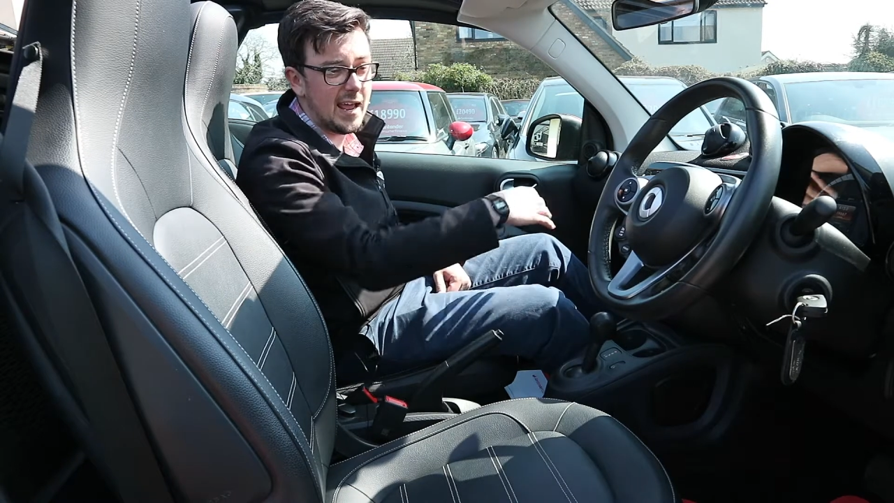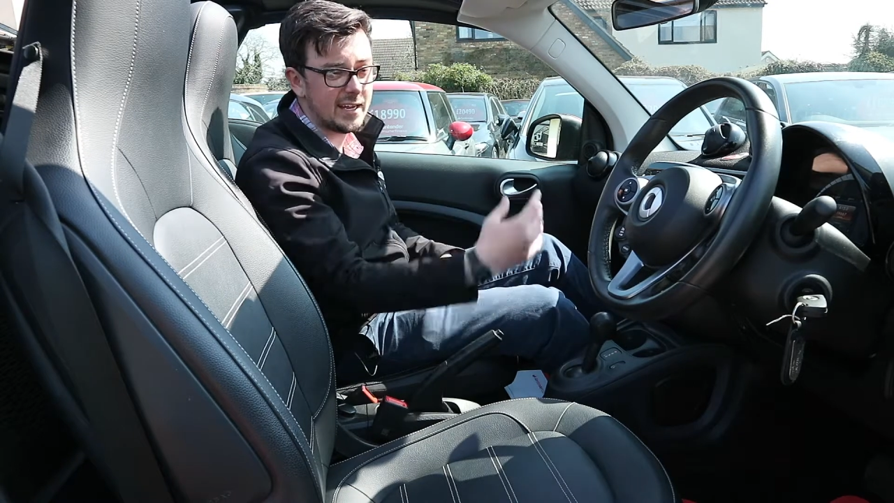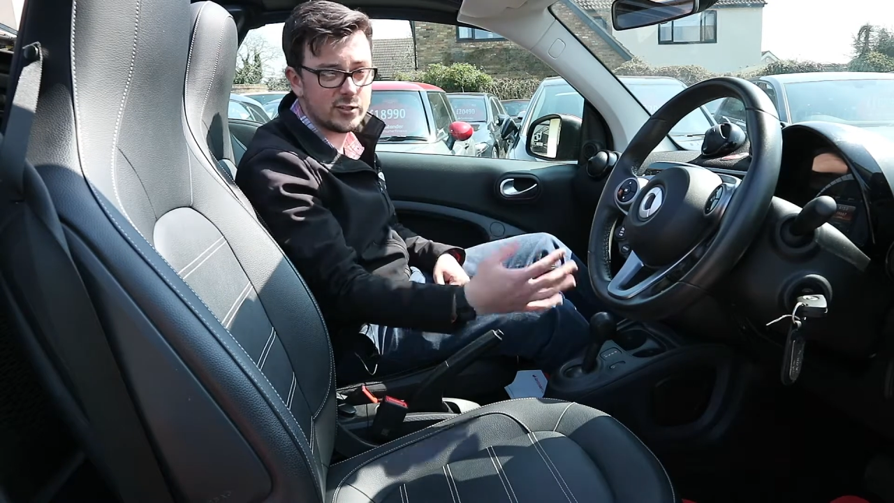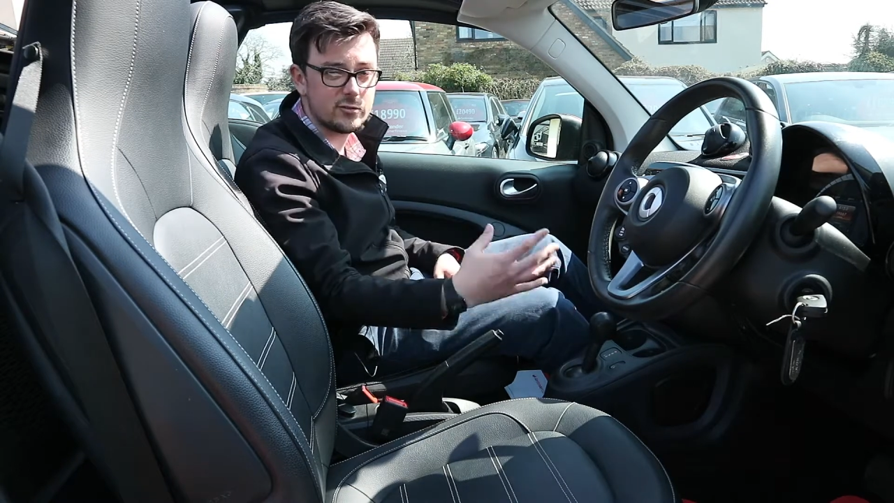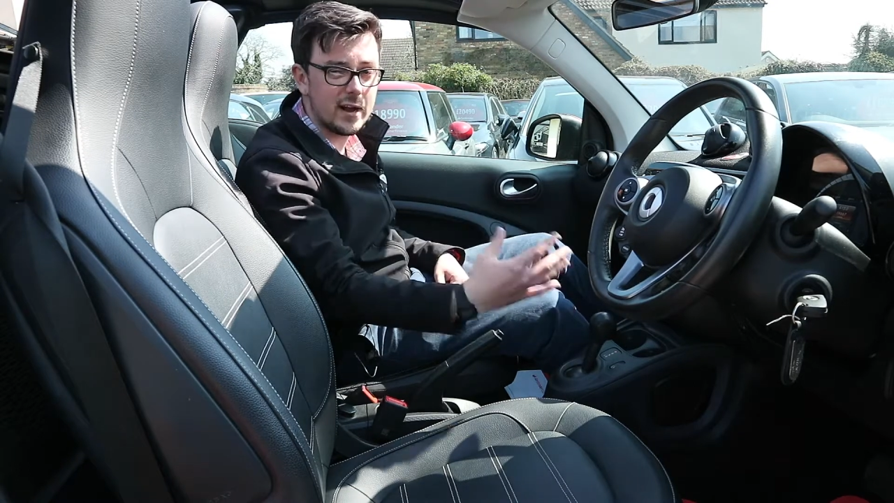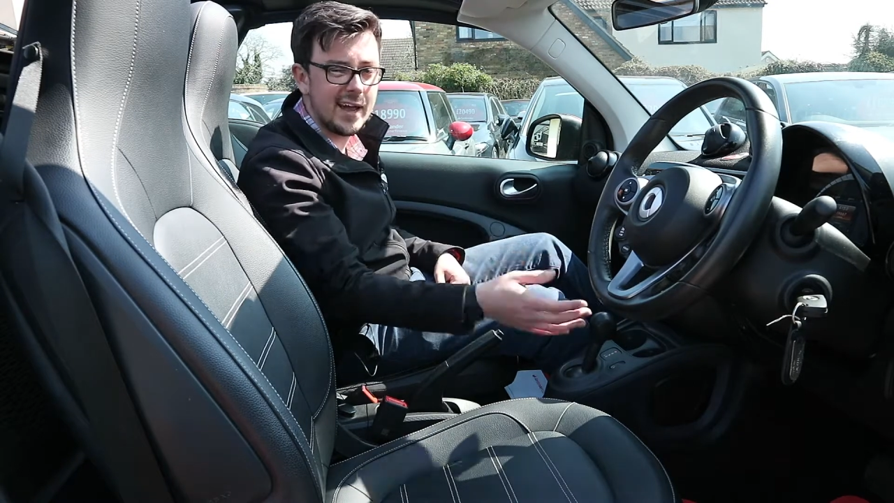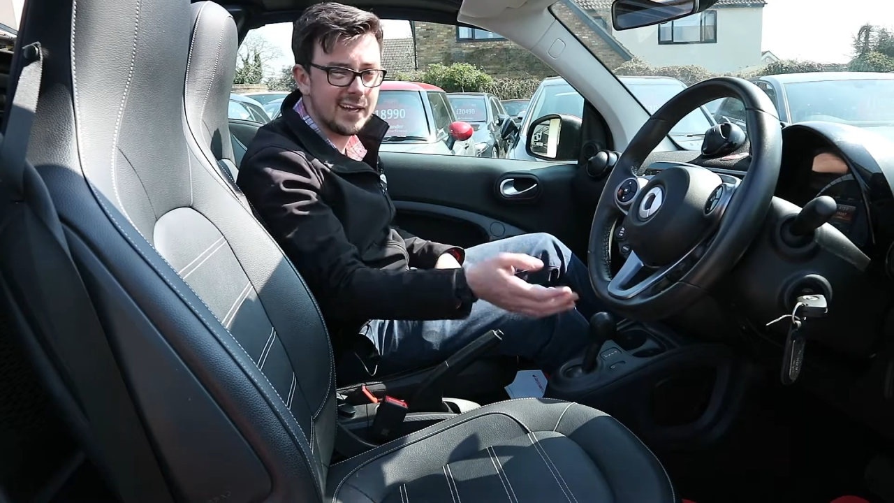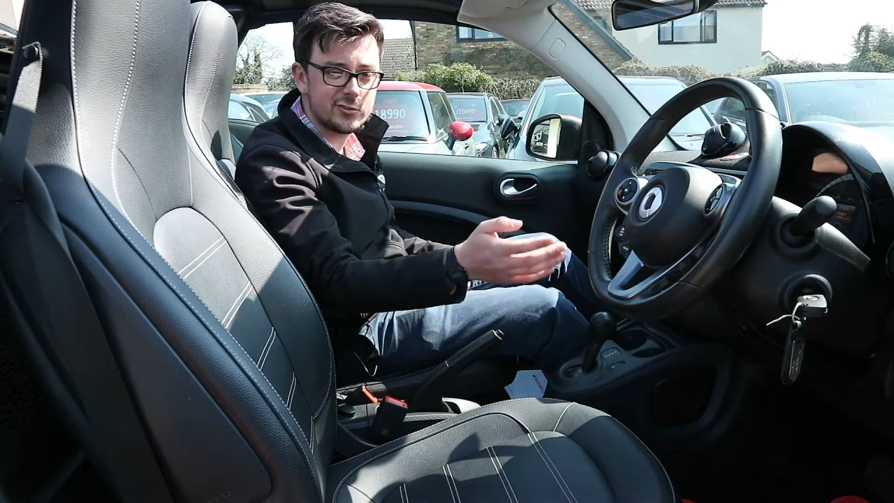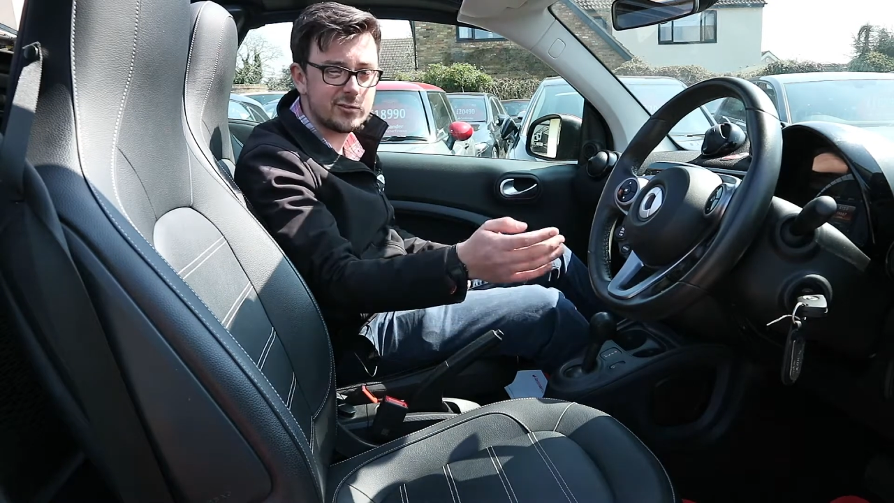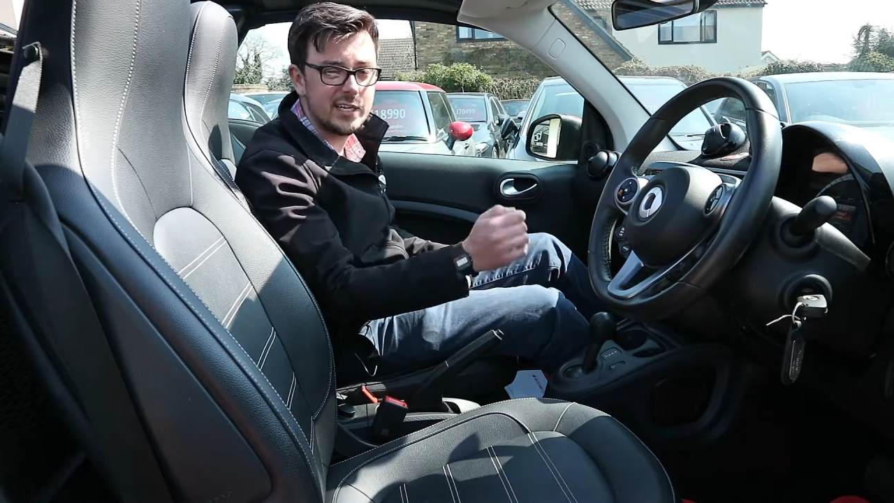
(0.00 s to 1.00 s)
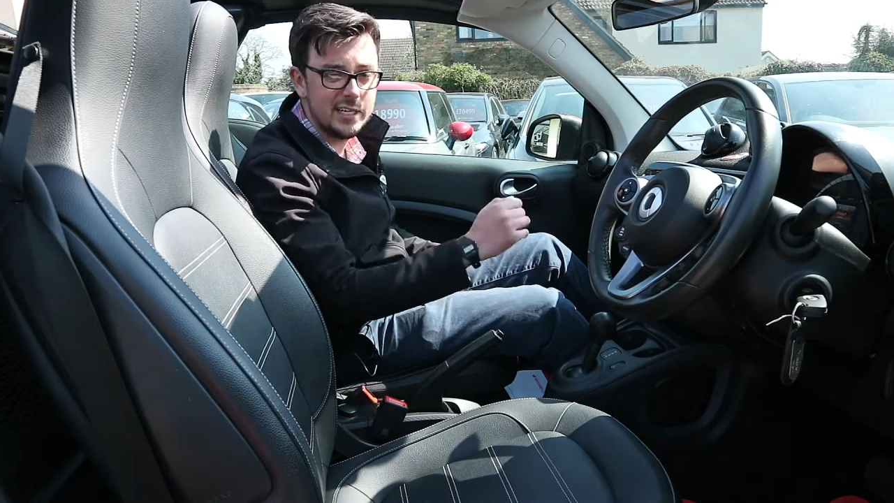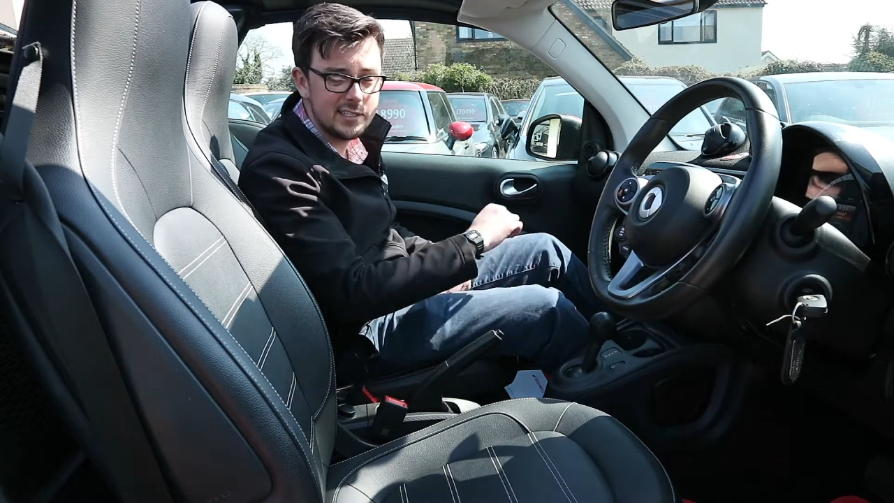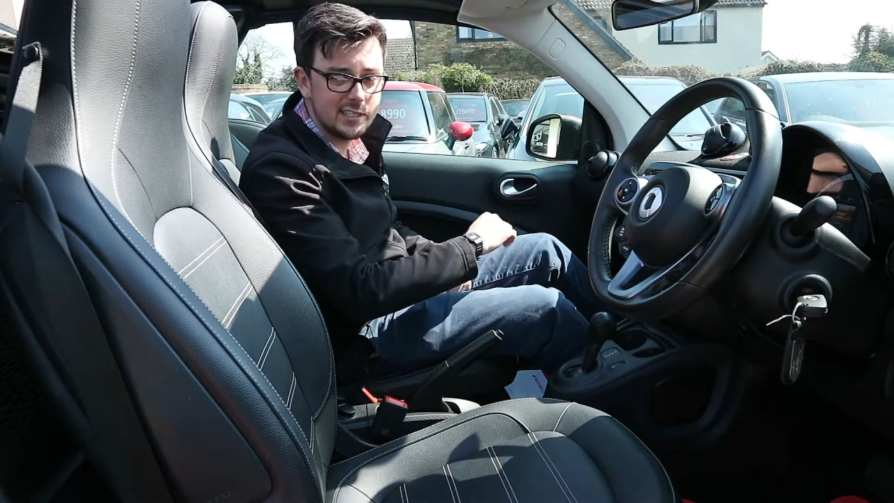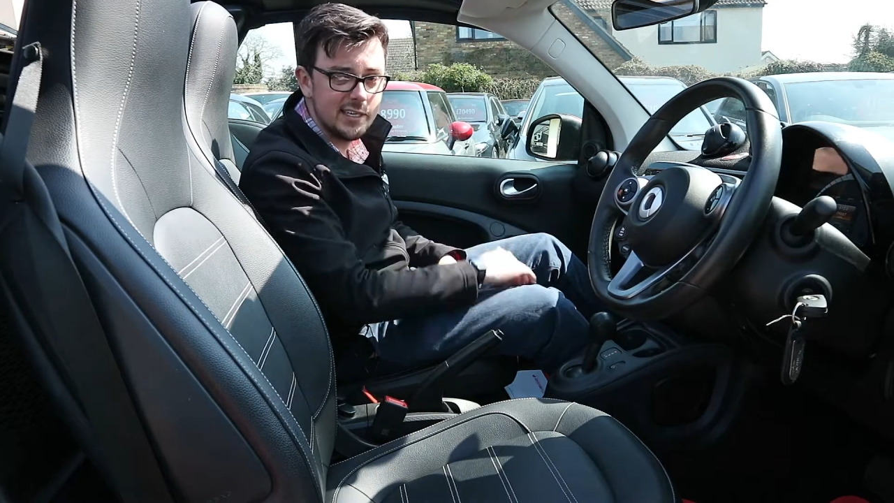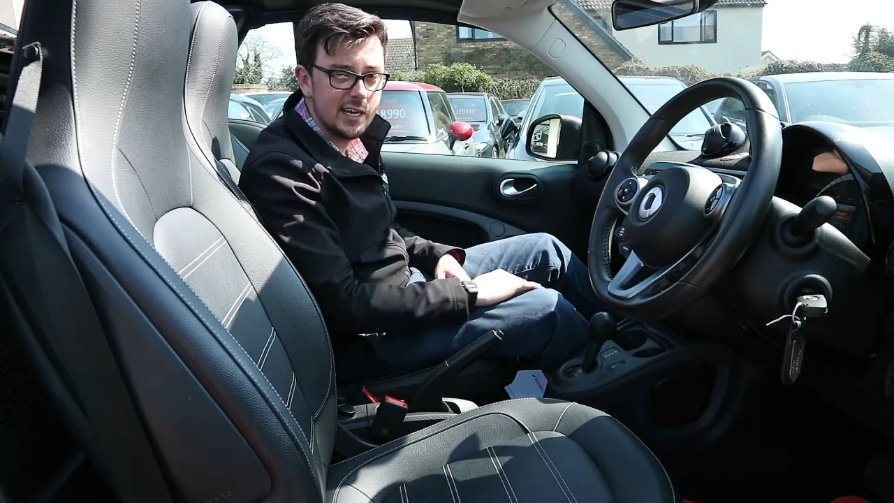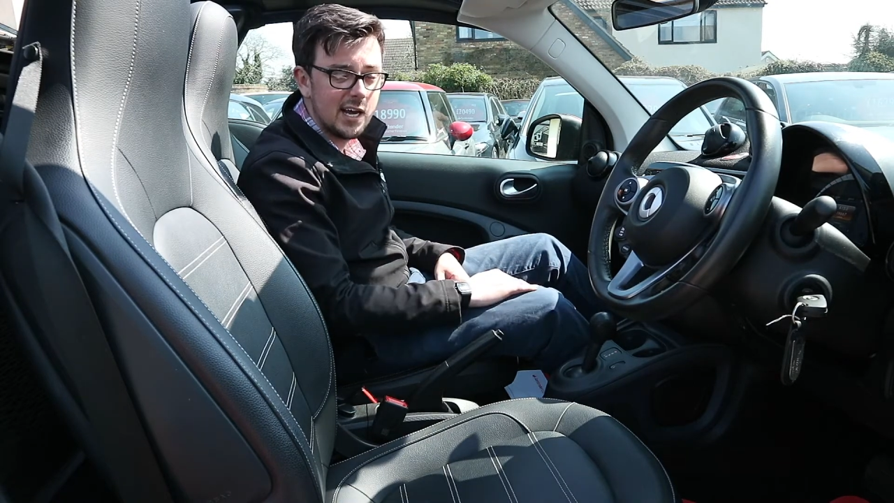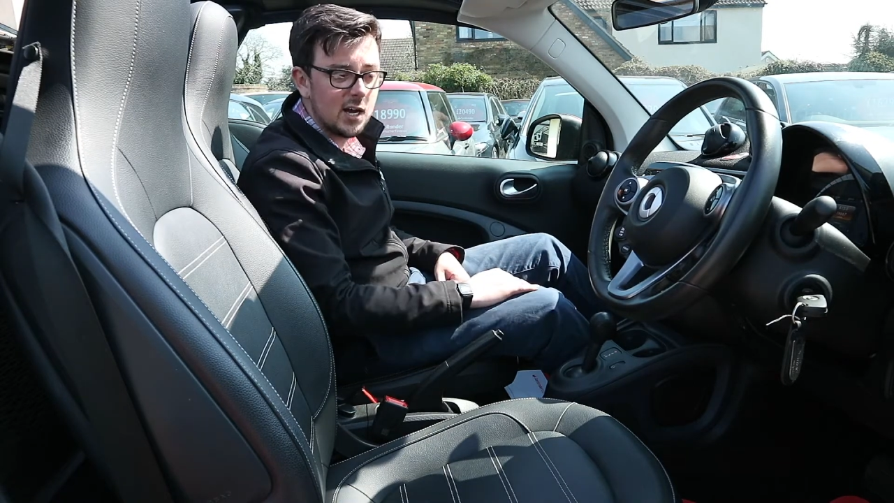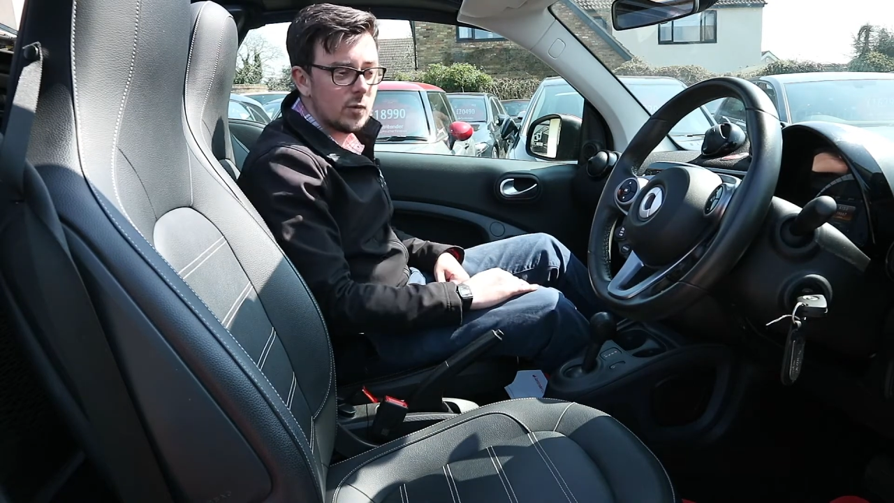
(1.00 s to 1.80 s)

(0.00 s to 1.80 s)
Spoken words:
extra easy